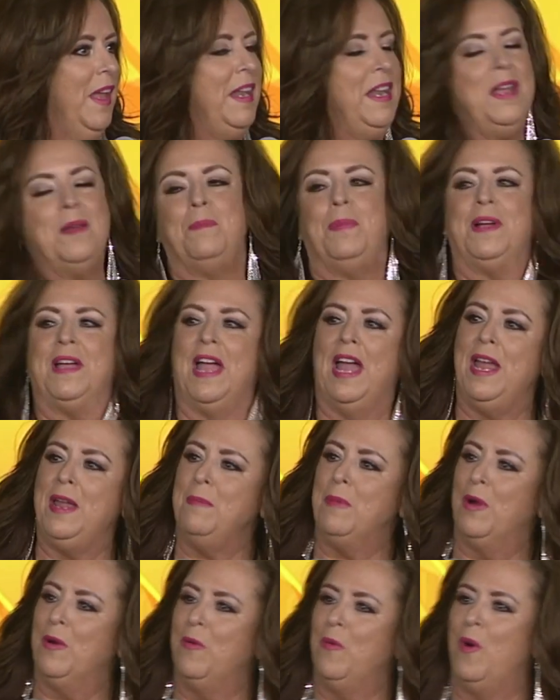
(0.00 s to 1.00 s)
And it
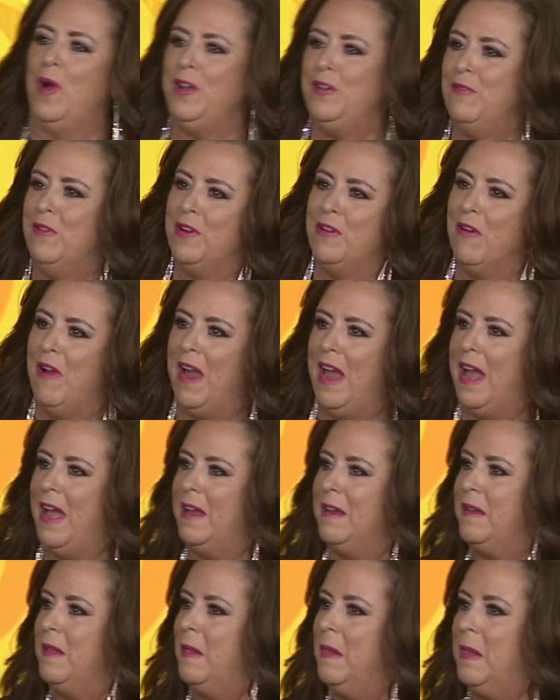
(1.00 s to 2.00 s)
became her one
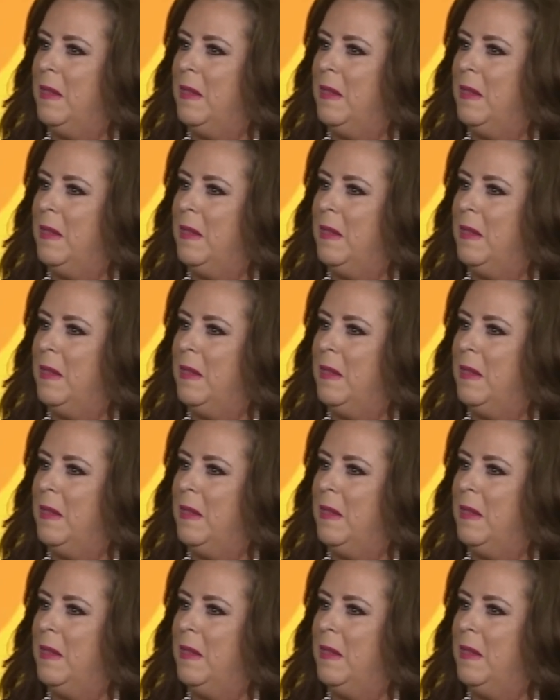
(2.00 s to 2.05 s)
regret.